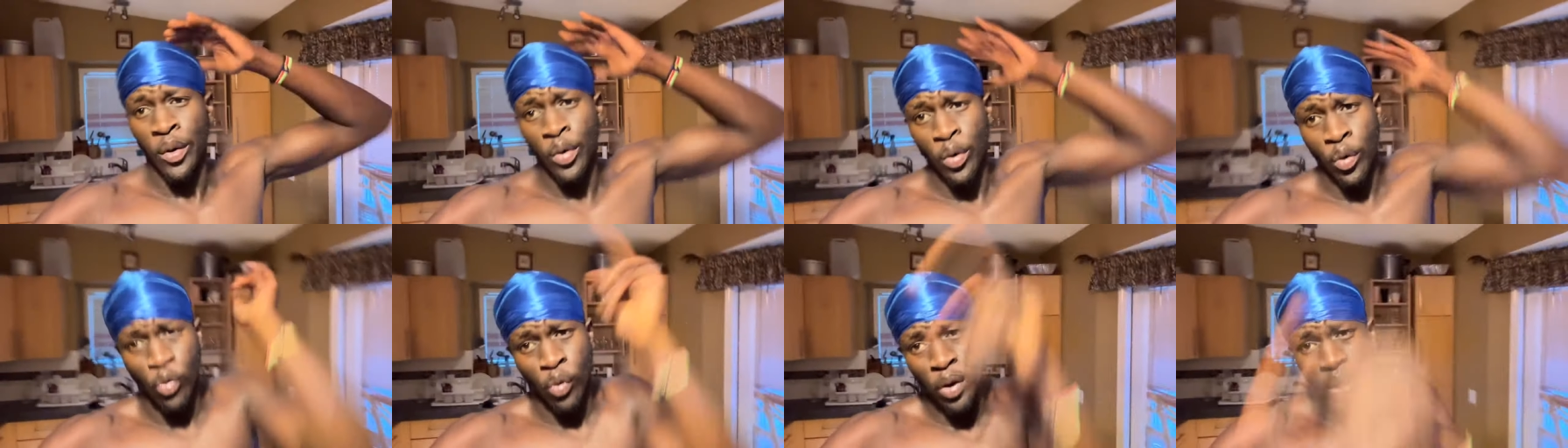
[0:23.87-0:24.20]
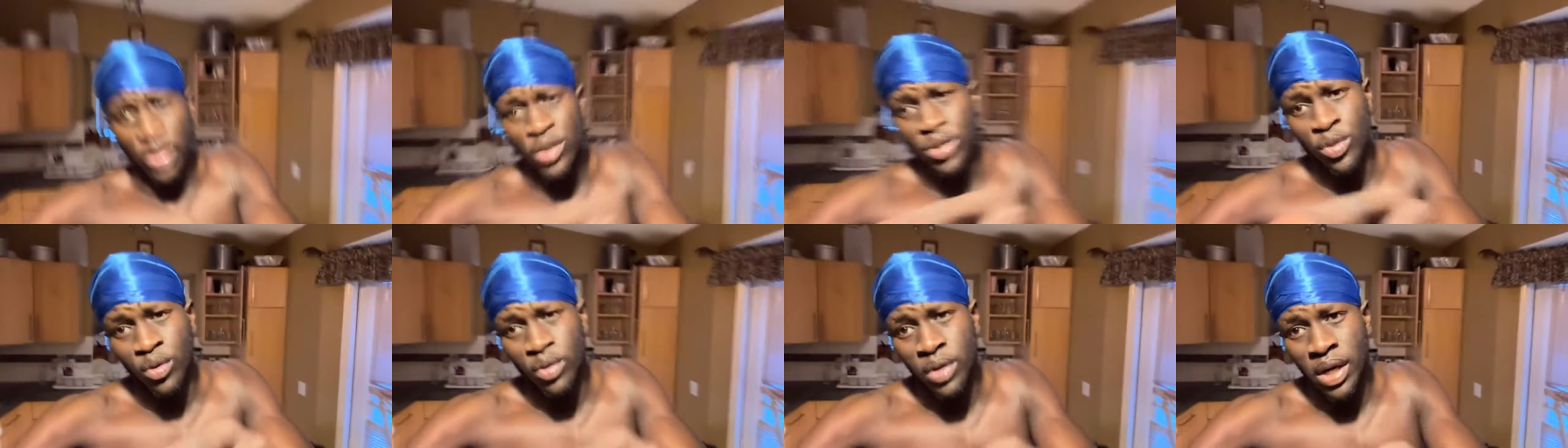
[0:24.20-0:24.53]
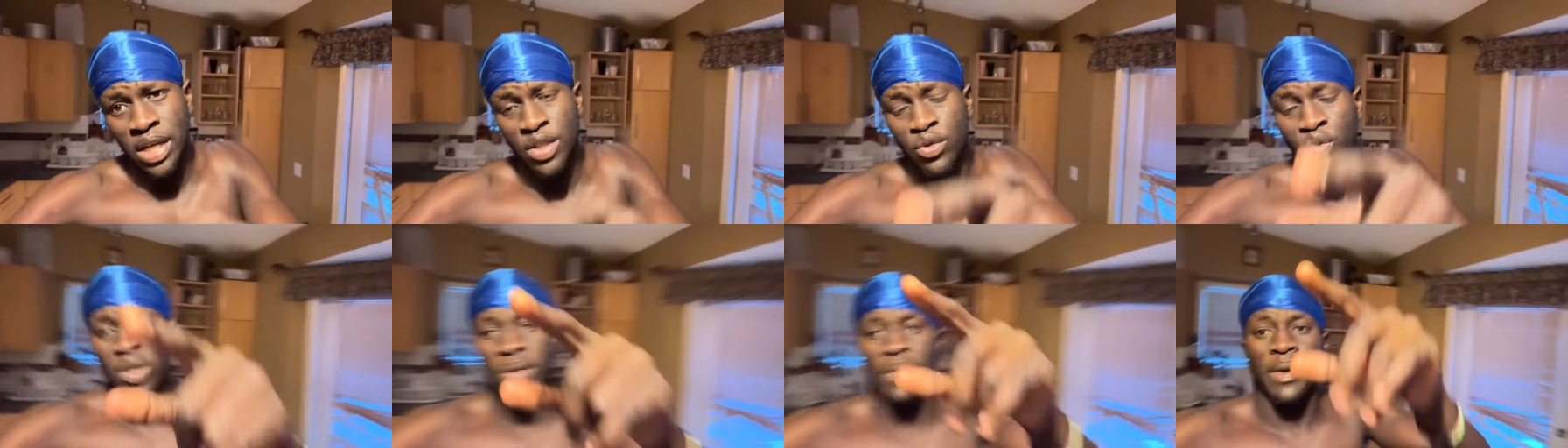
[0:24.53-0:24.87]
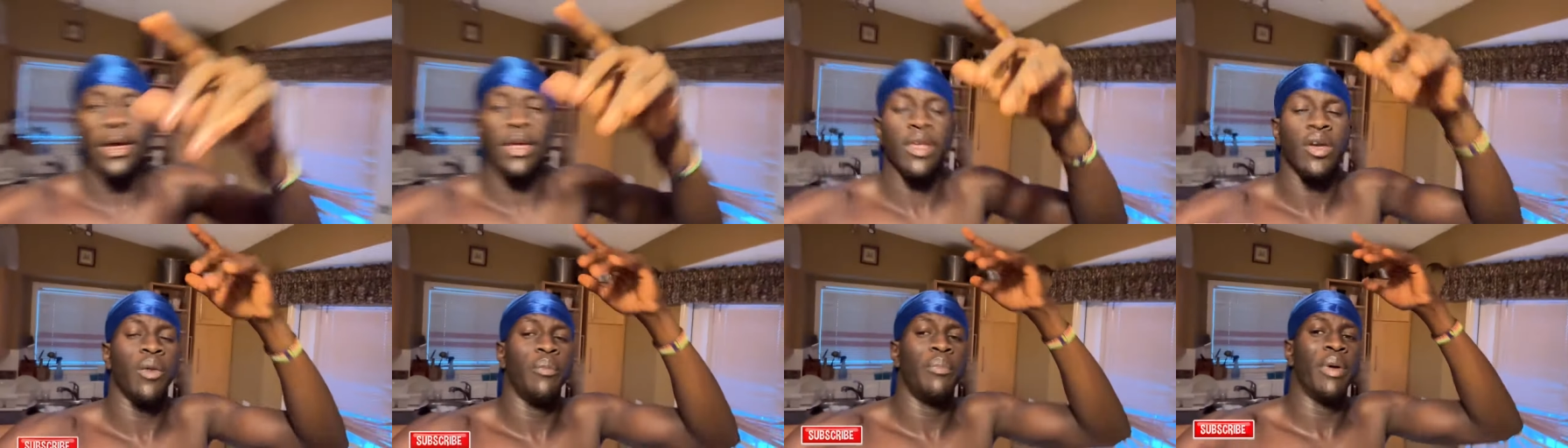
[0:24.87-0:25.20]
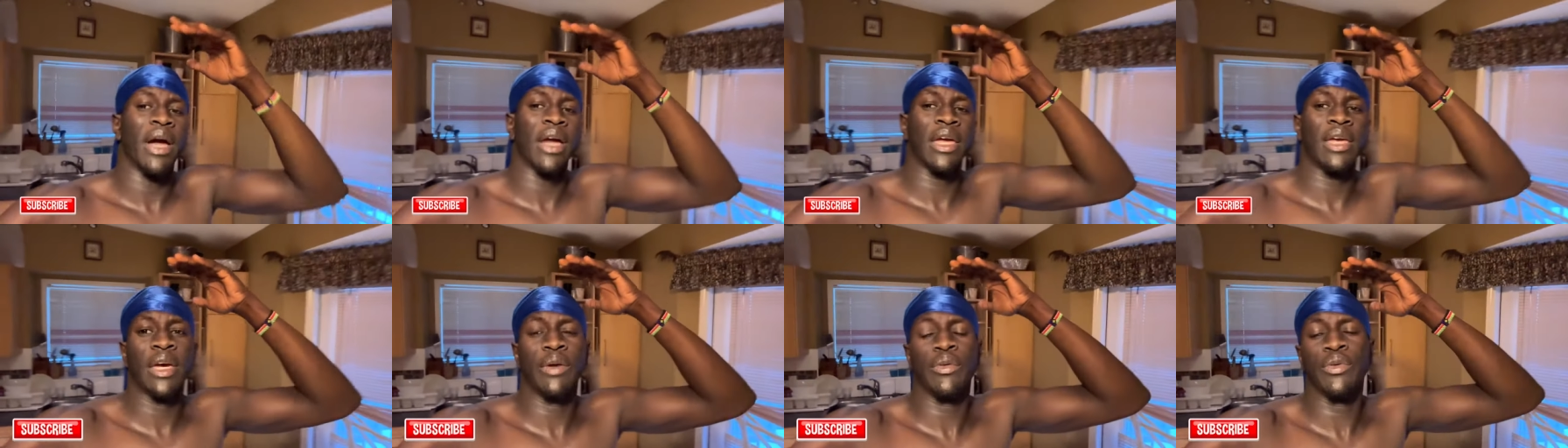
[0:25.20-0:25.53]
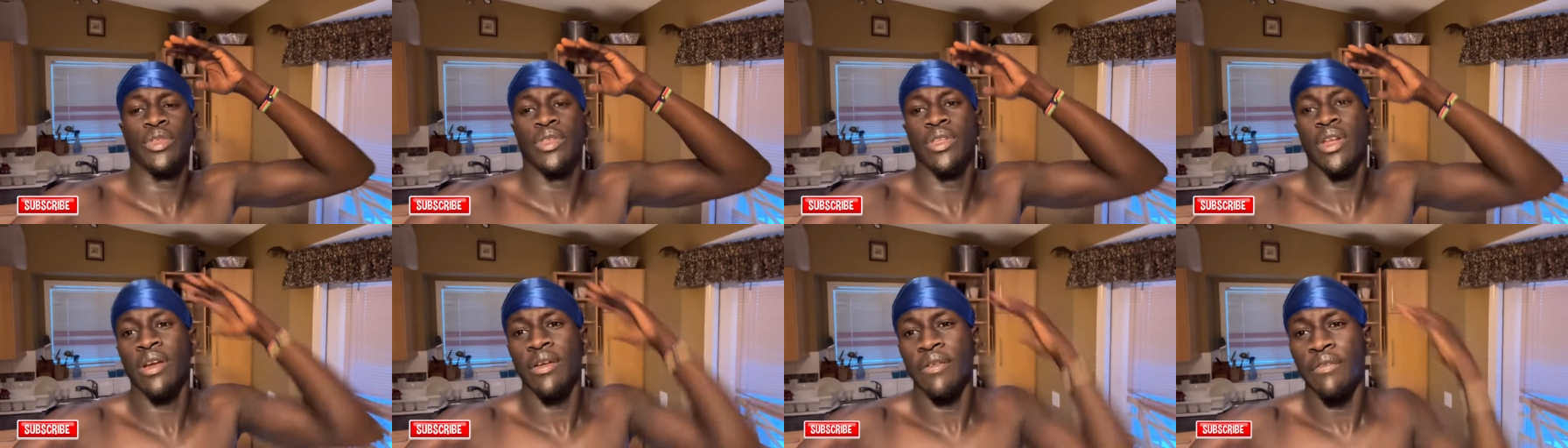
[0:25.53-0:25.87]
What up, you guys? William Akio back again
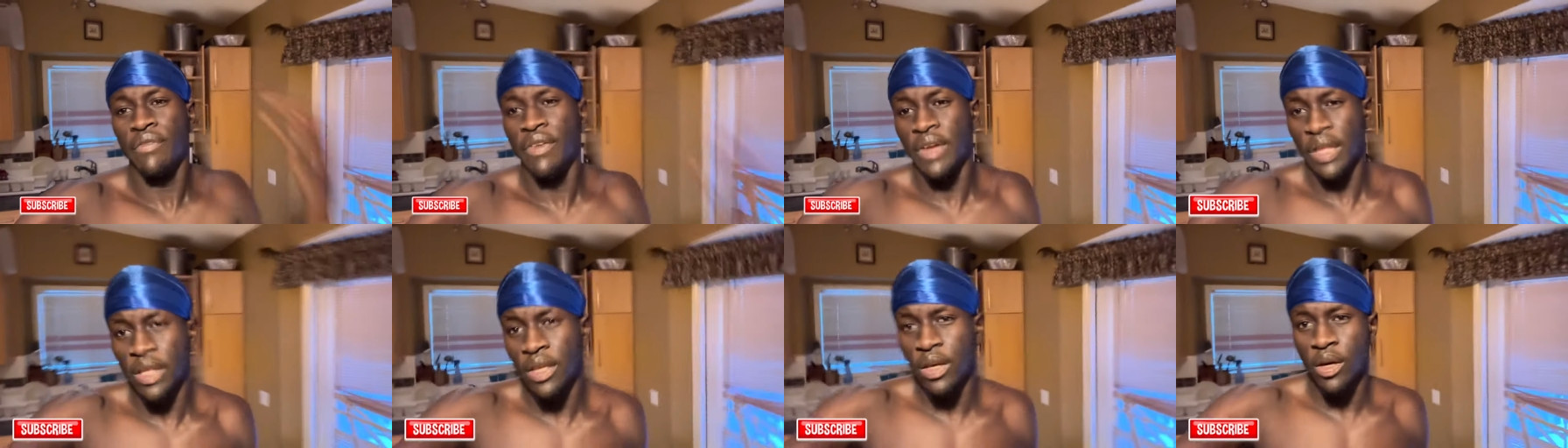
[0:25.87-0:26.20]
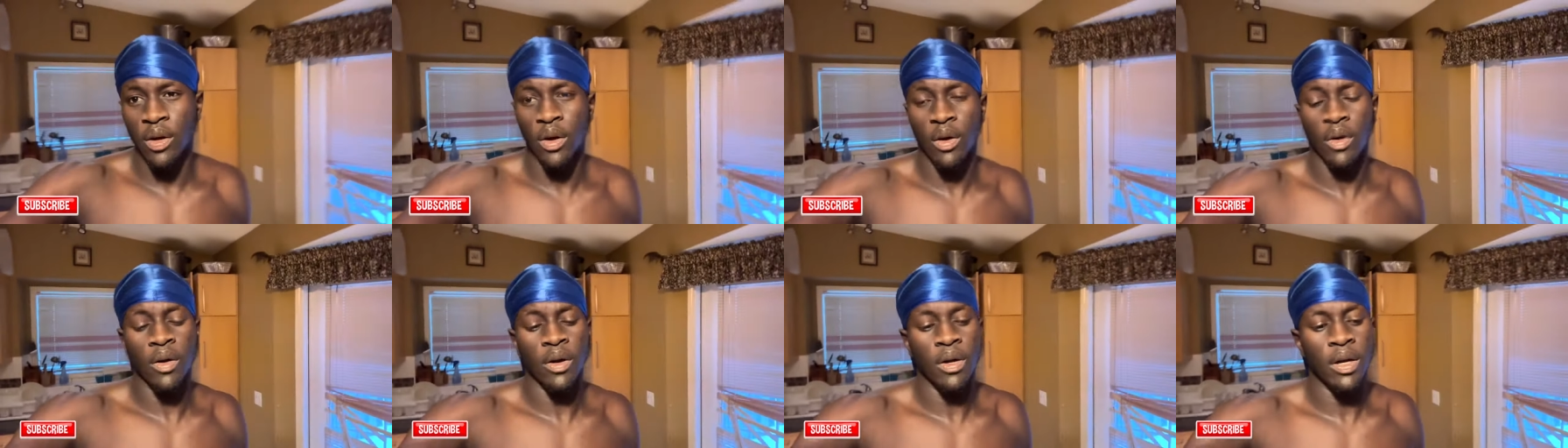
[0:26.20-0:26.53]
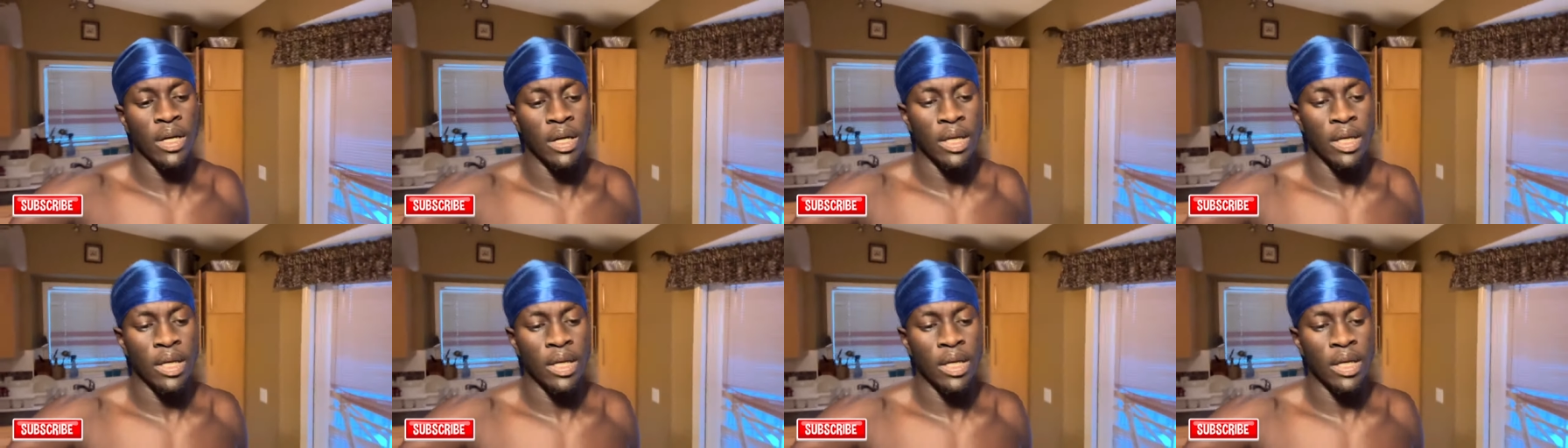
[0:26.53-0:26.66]
with another video.